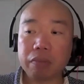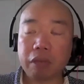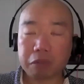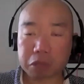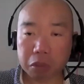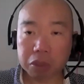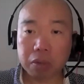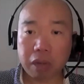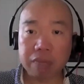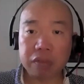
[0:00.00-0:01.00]
there is
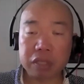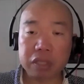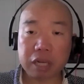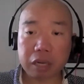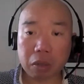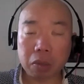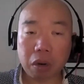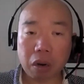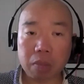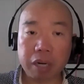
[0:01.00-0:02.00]
also evidence that low
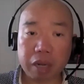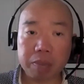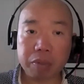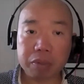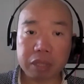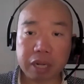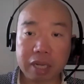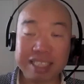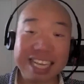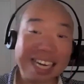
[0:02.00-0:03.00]
carb and high protein
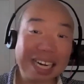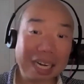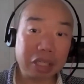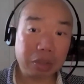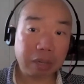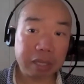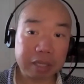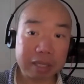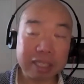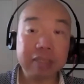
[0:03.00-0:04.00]
diets can link to other
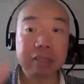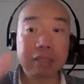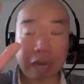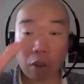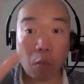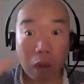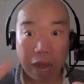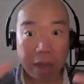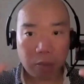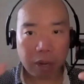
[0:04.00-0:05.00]
diseases. Now,
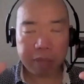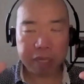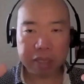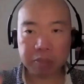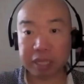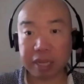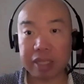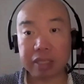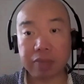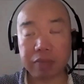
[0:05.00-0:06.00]
why? Why might this be the
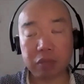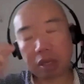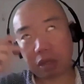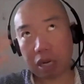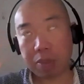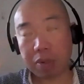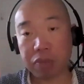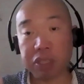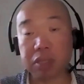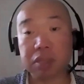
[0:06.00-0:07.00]
case? A number of
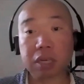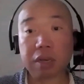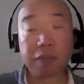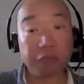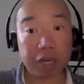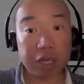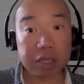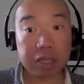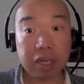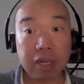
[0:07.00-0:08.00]
reasons.
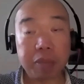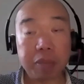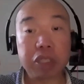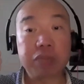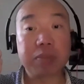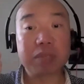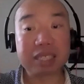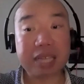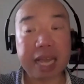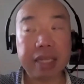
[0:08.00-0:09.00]
First, because of the
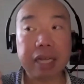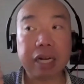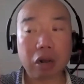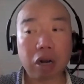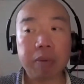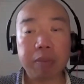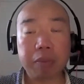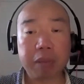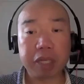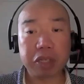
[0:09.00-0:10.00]
mistake that a lot of
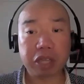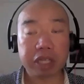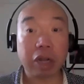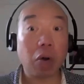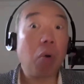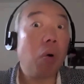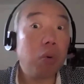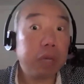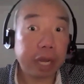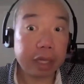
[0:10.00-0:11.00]
people make to think that, oh,
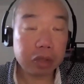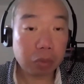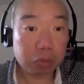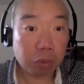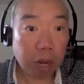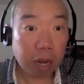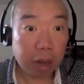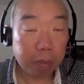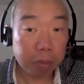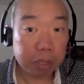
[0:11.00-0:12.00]
okay, so
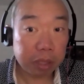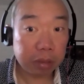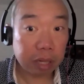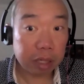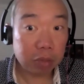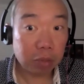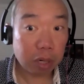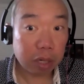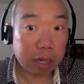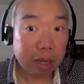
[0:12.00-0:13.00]
higher protein diets
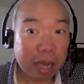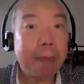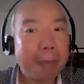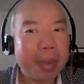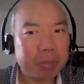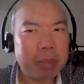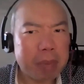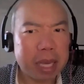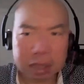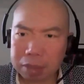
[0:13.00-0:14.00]
work, it must be
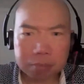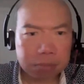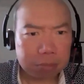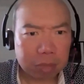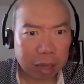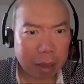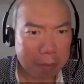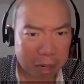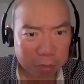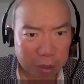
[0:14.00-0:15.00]
meat. Okay, it
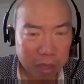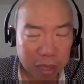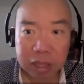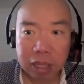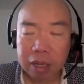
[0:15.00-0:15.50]
must be meat.